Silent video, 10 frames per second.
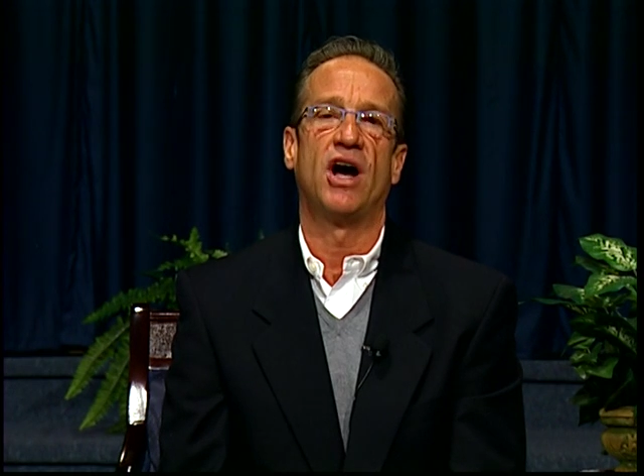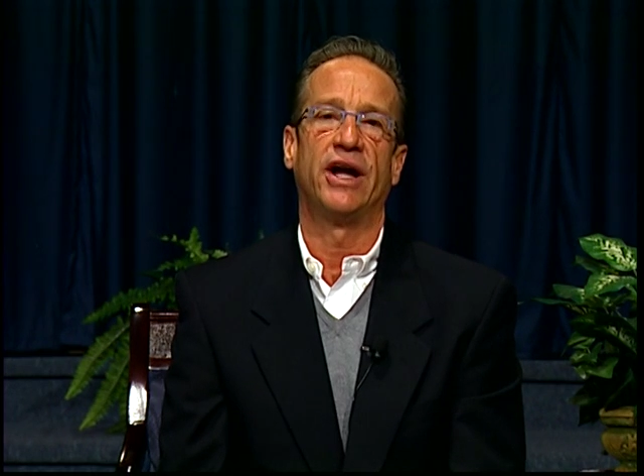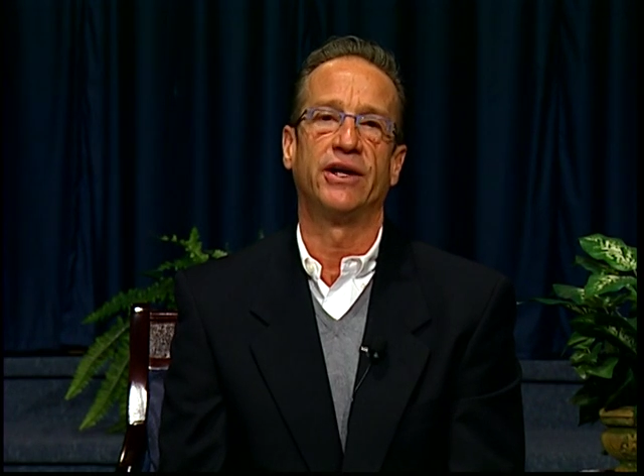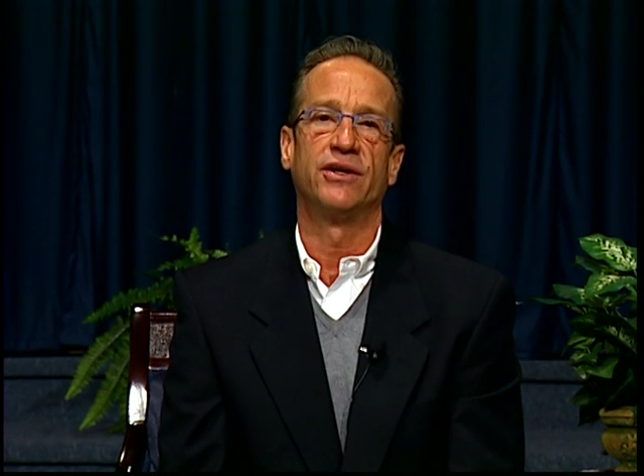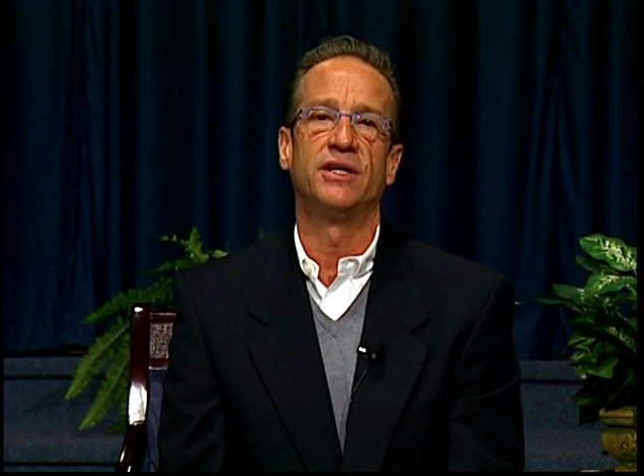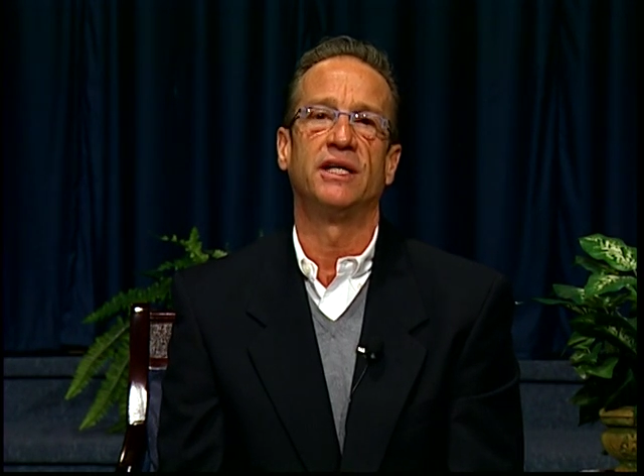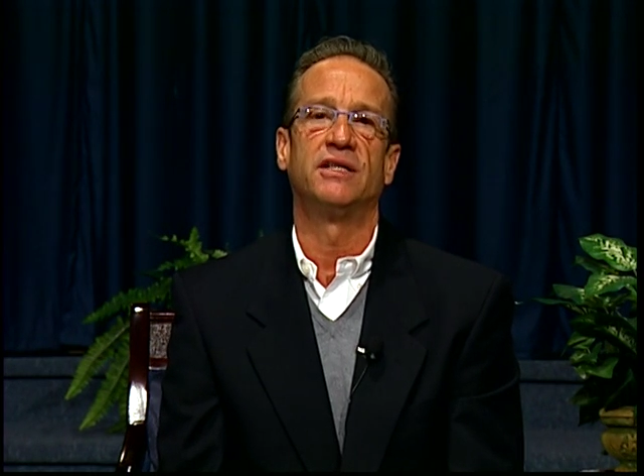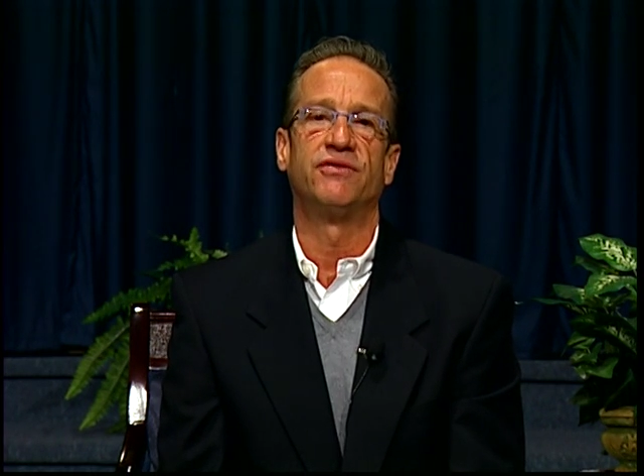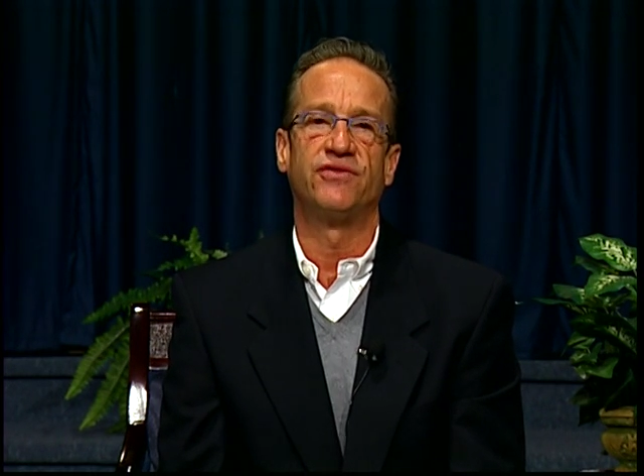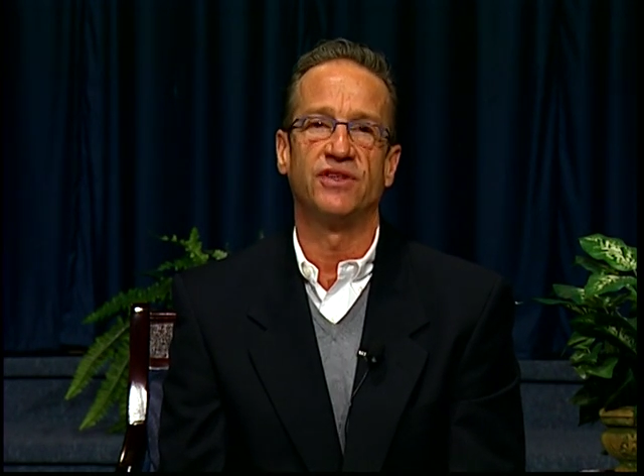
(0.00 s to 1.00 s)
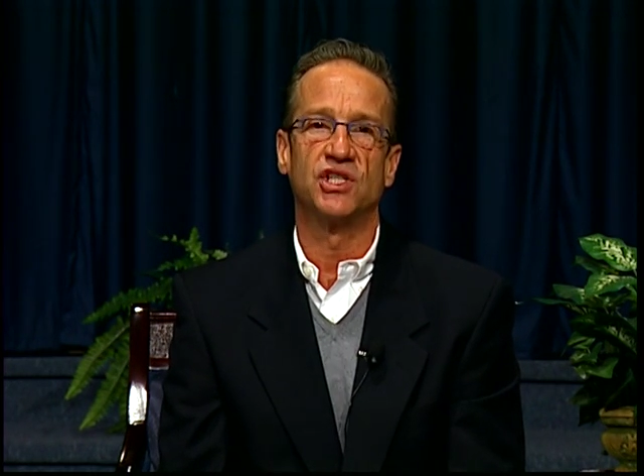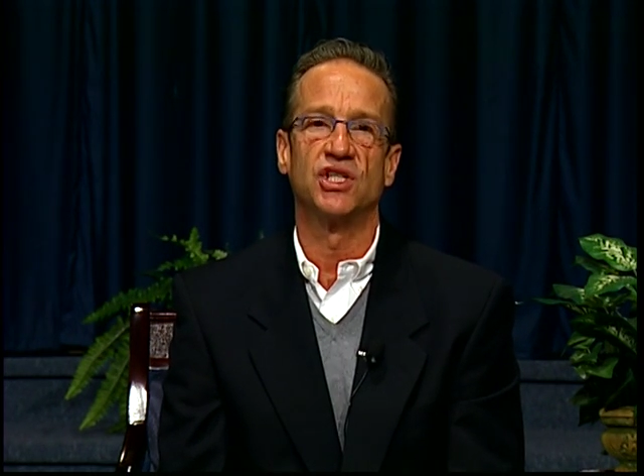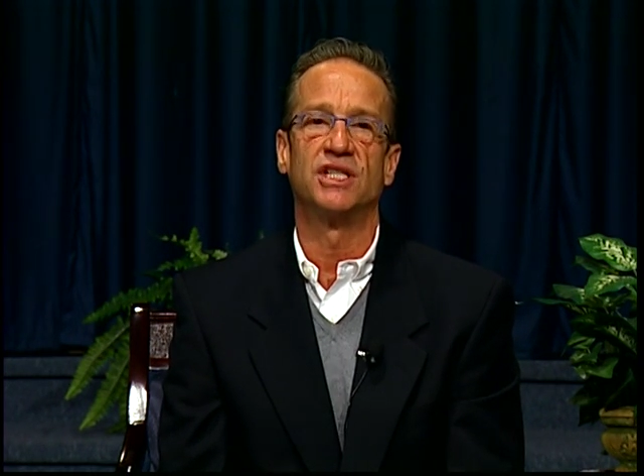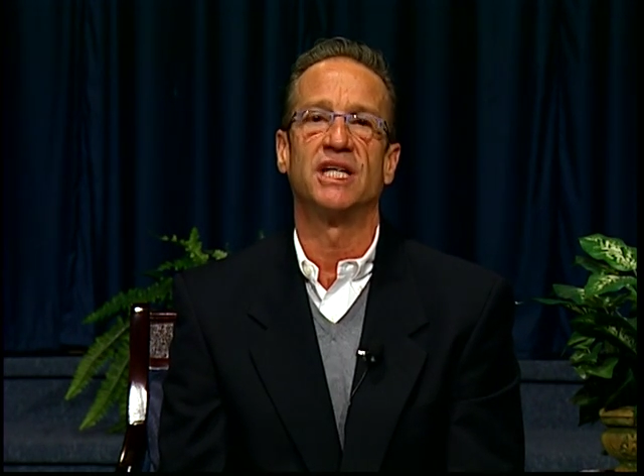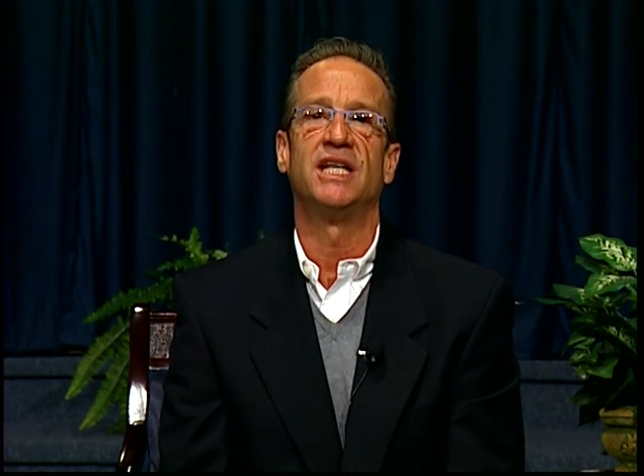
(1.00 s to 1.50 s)
iron
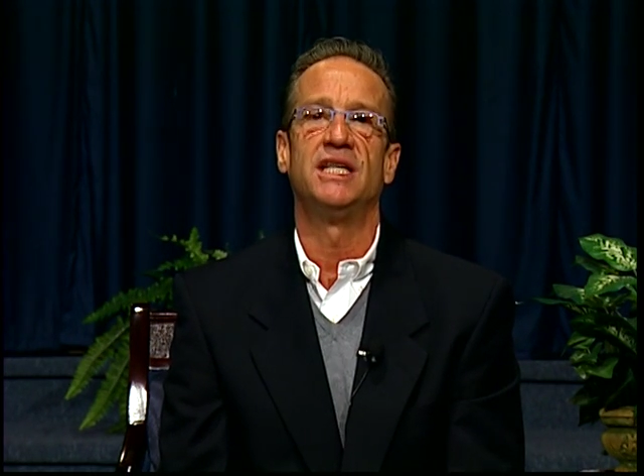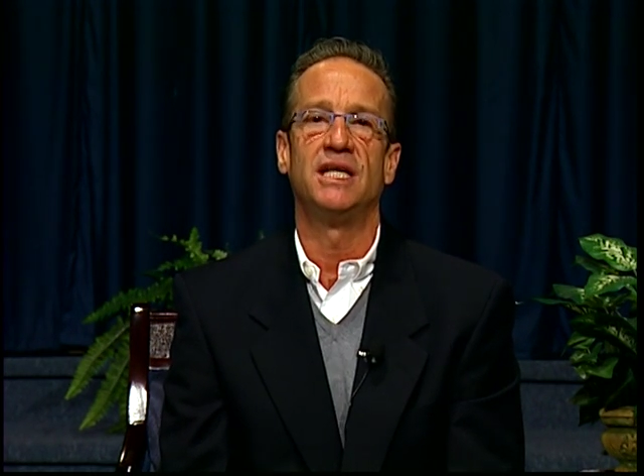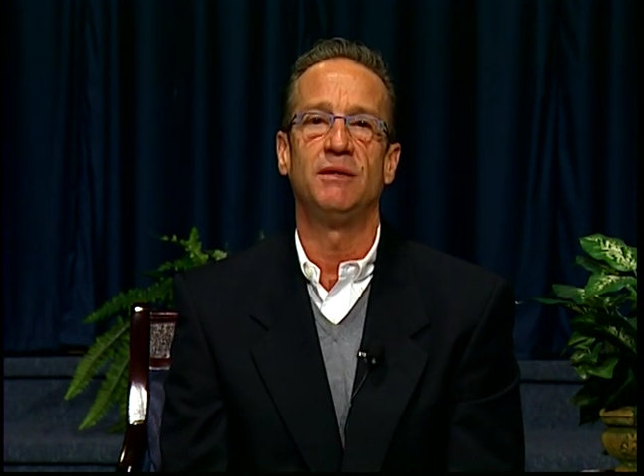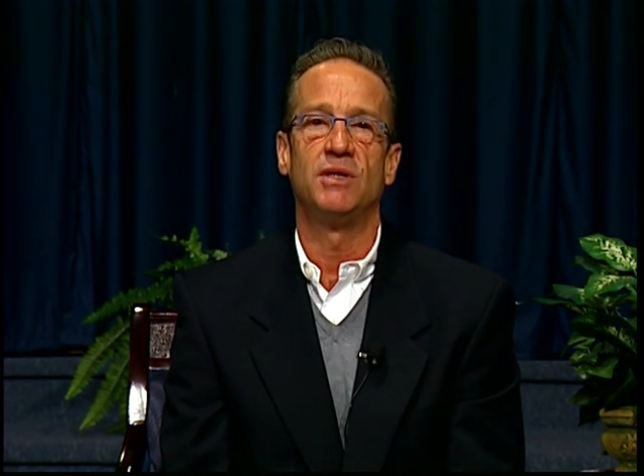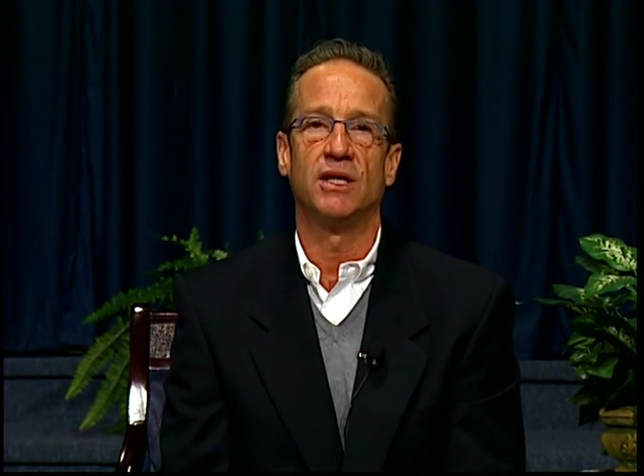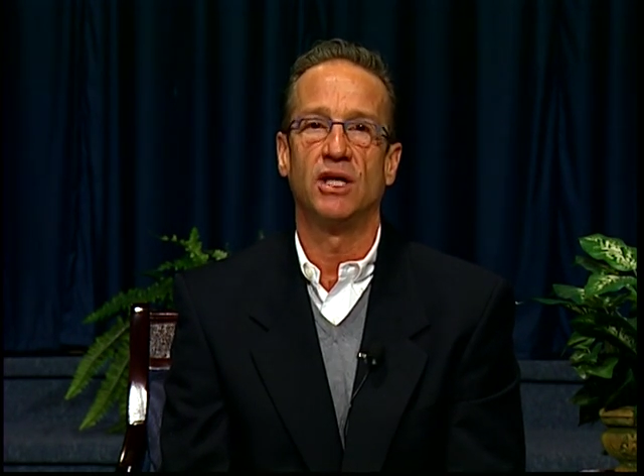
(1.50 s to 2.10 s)
deficient anemia.